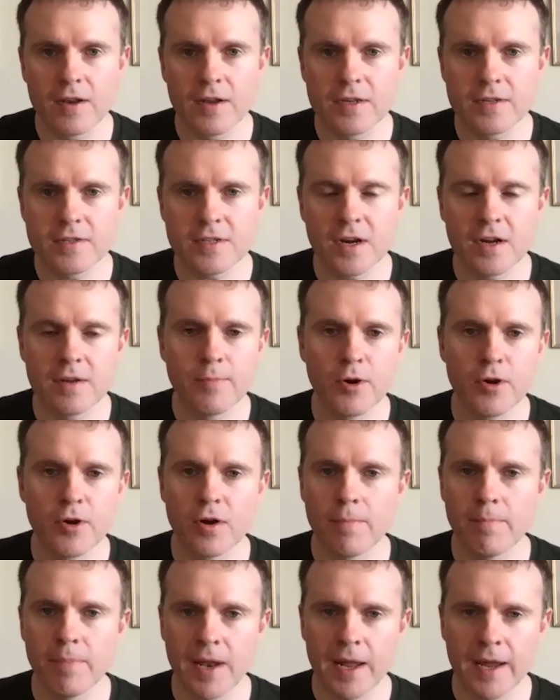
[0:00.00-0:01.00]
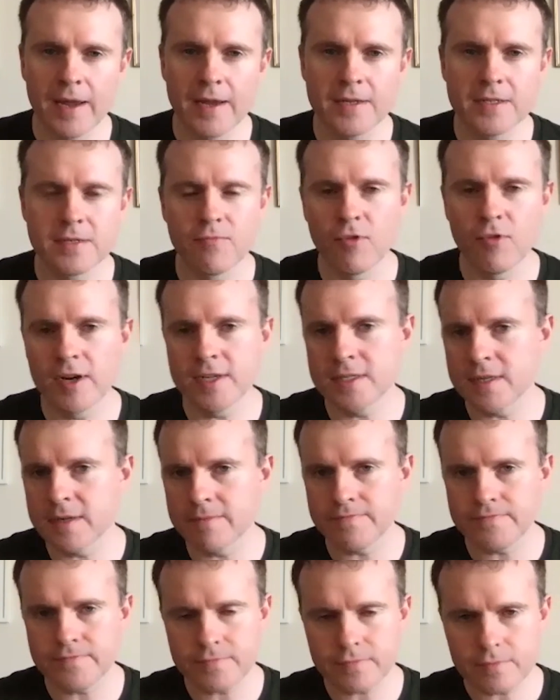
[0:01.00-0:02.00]
and I, started putting on plays and
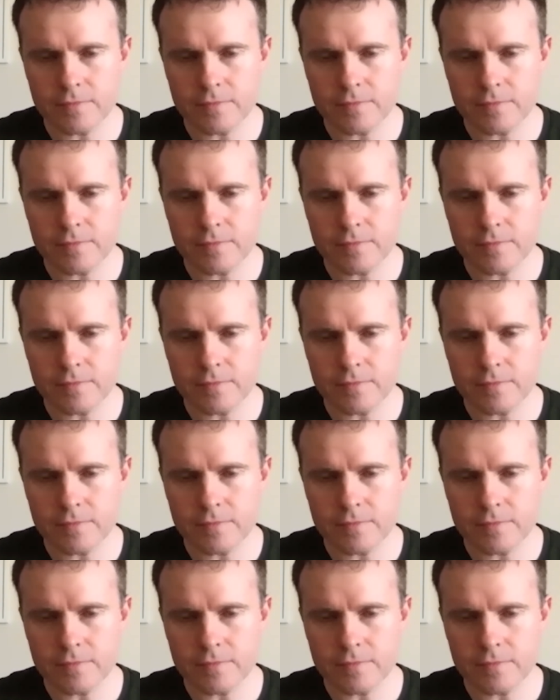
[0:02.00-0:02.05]
writing